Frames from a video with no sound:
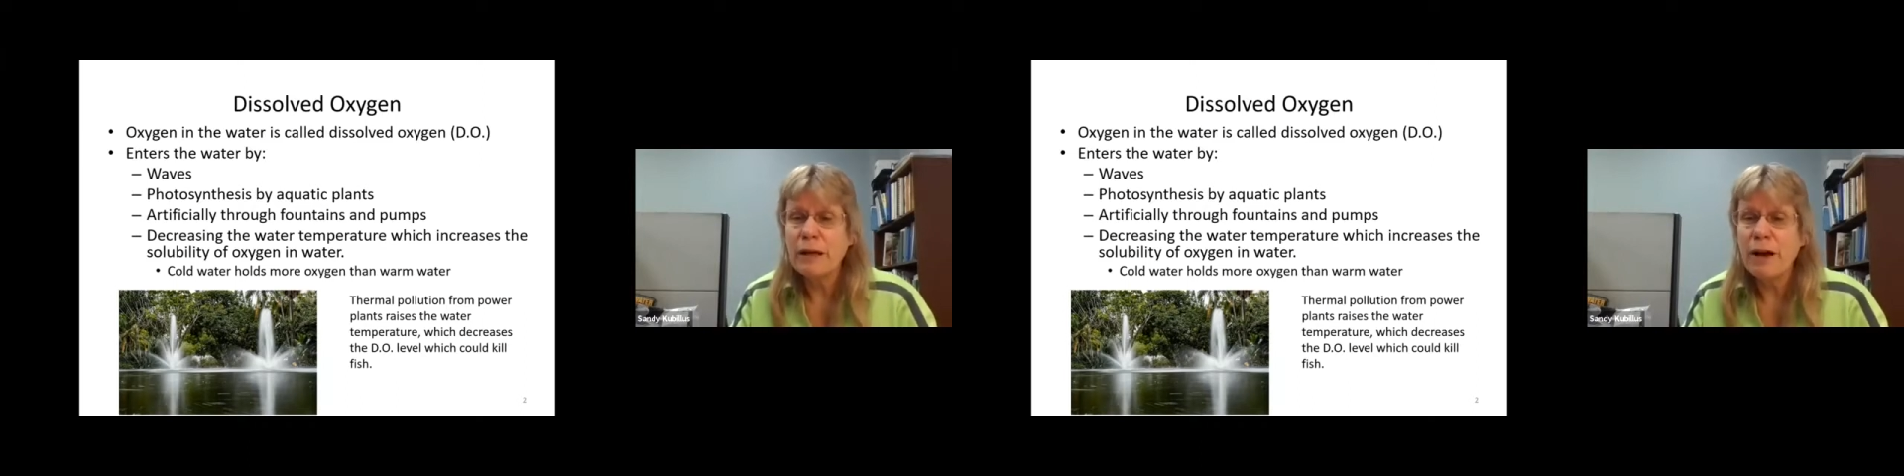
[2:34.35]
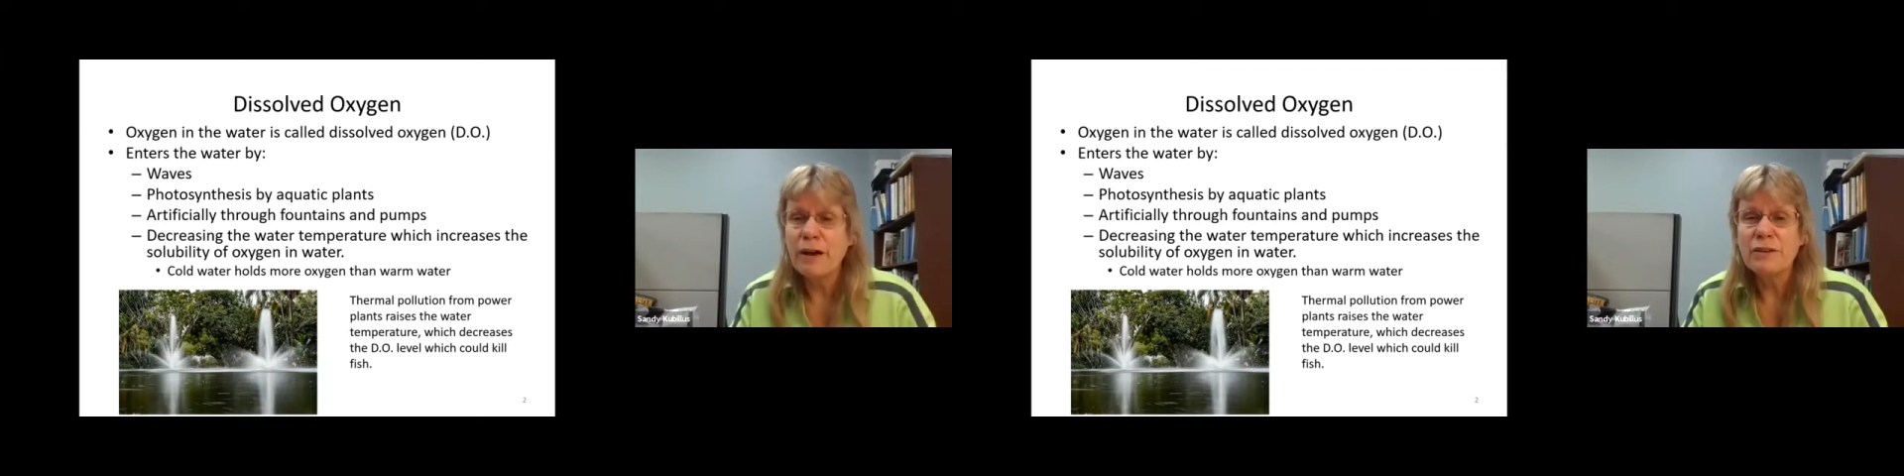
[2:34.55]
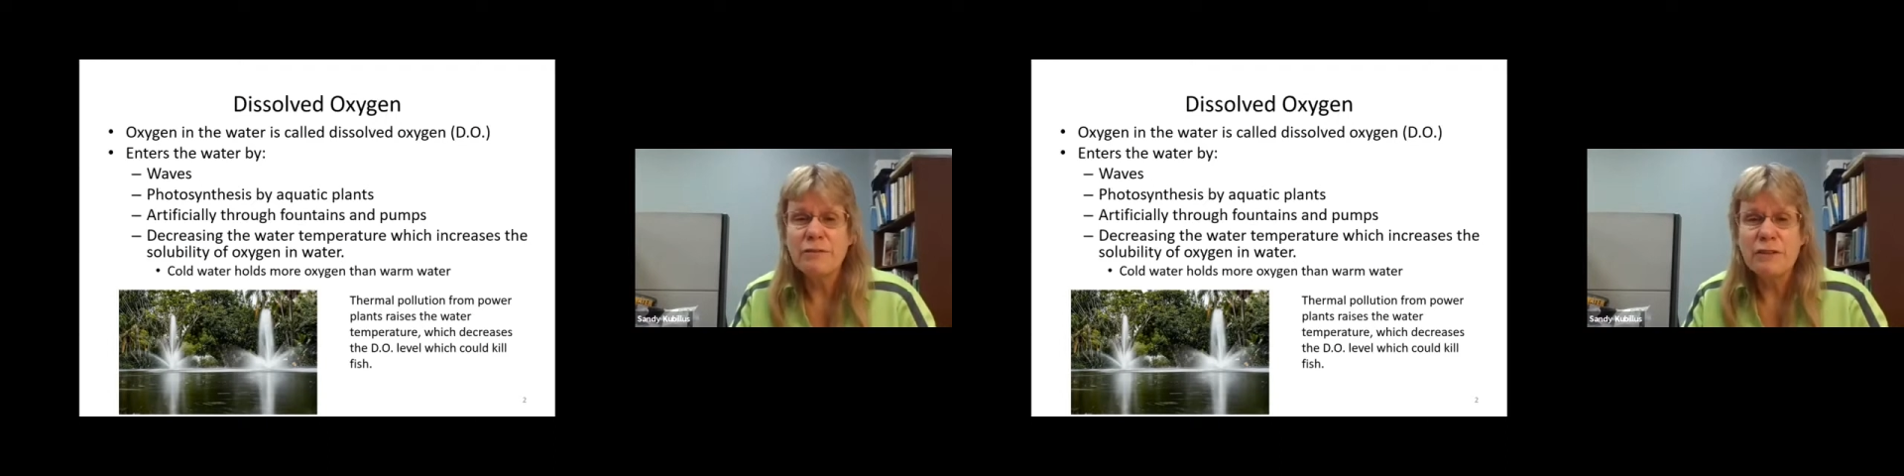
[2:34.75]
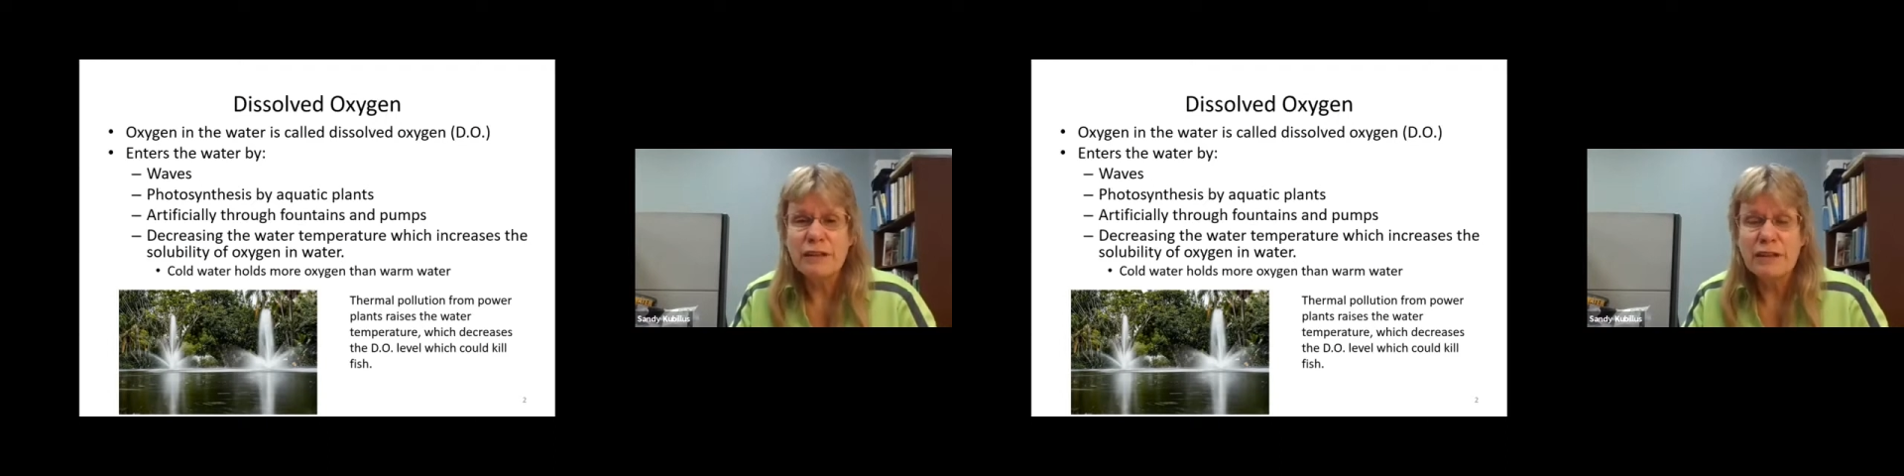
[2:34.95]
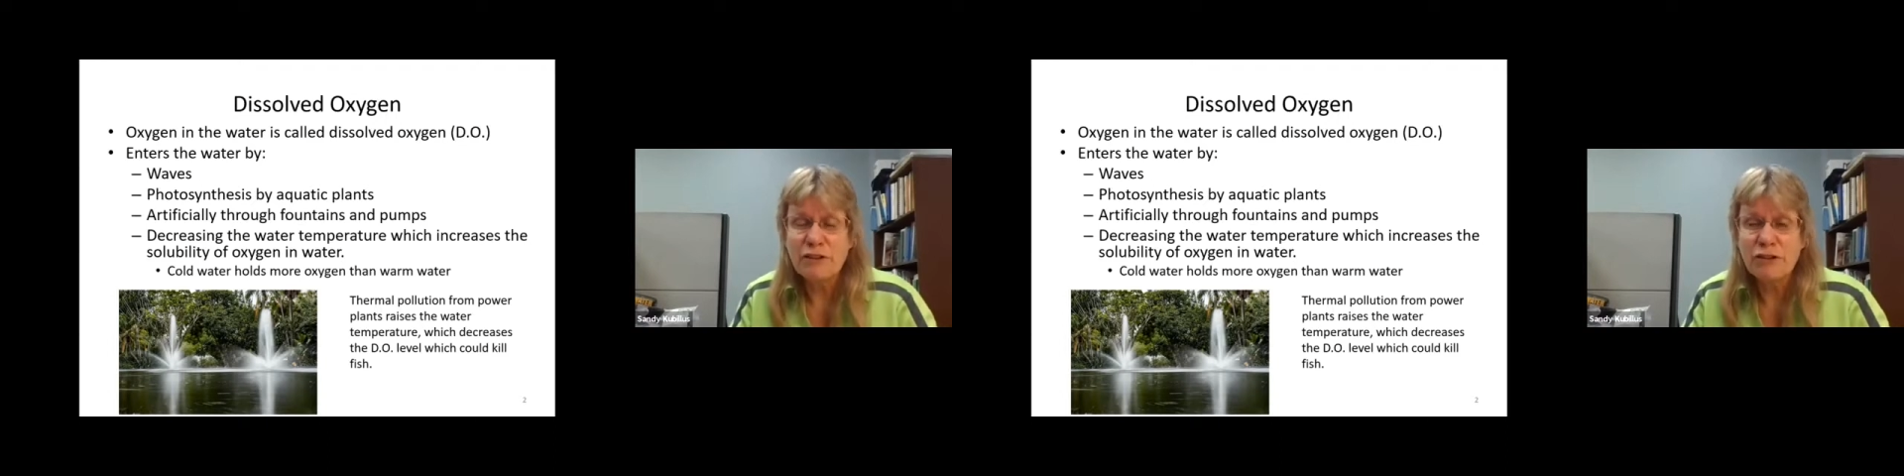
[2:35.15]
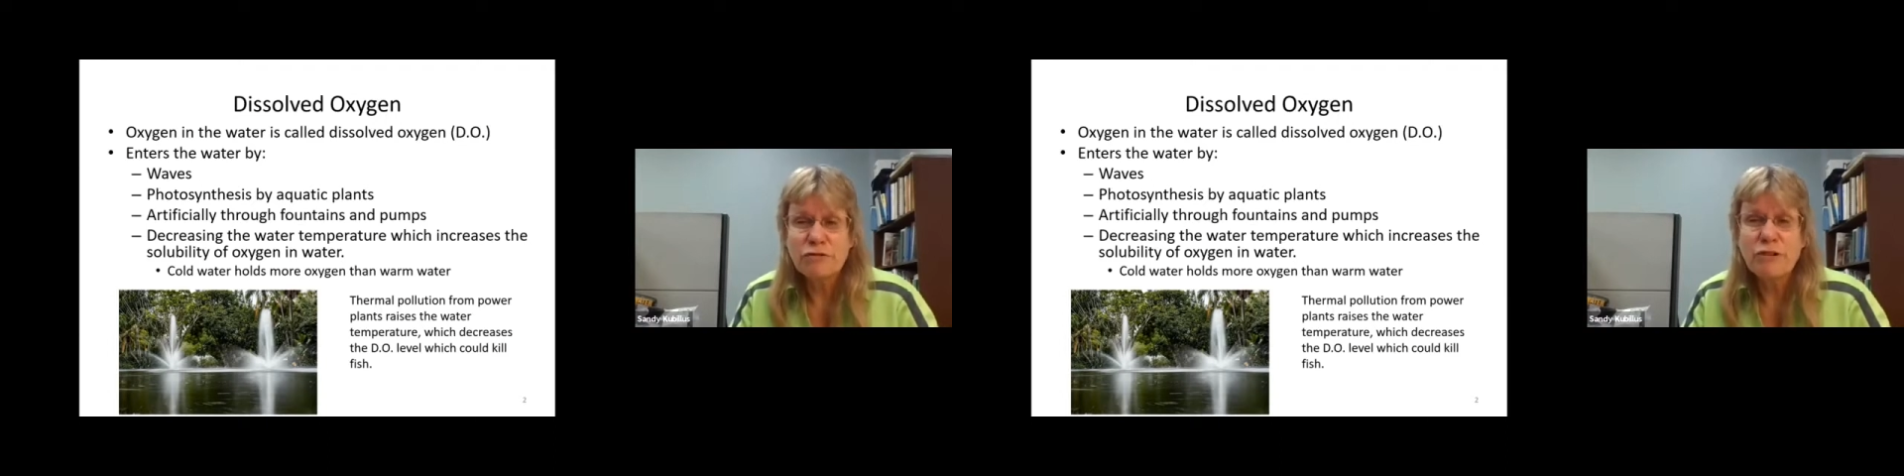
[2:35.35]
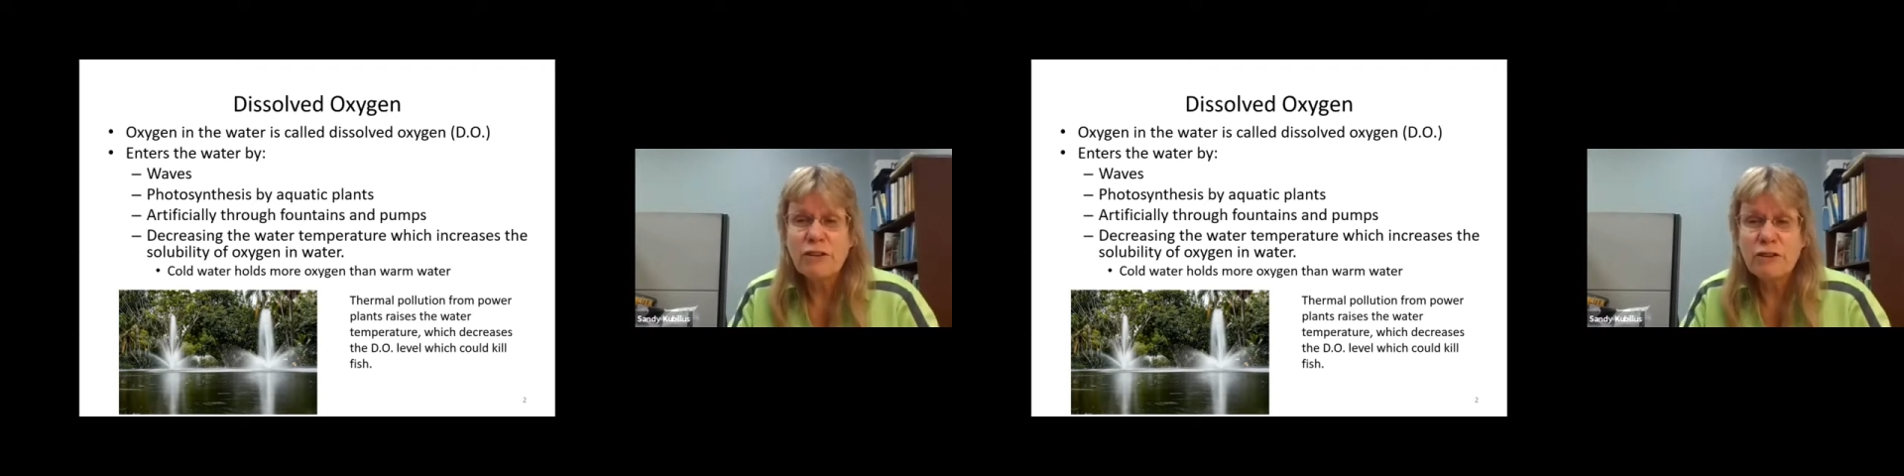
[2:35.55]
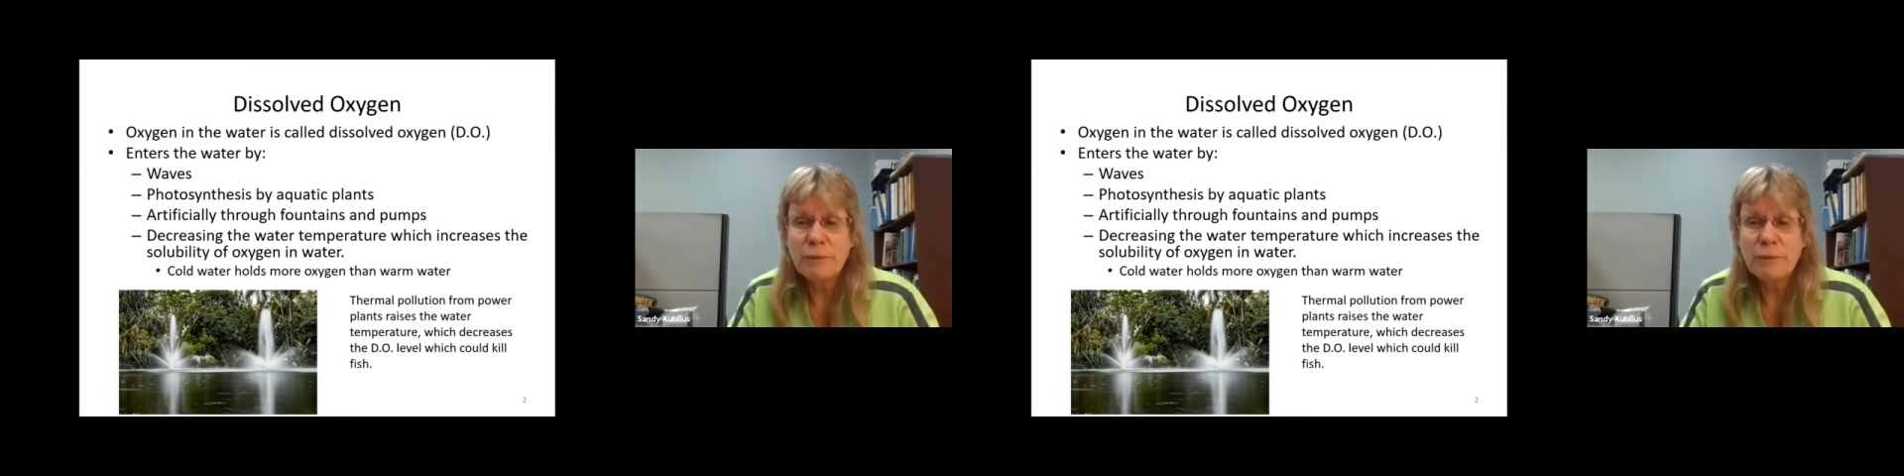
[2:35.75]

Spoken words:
because of their stress,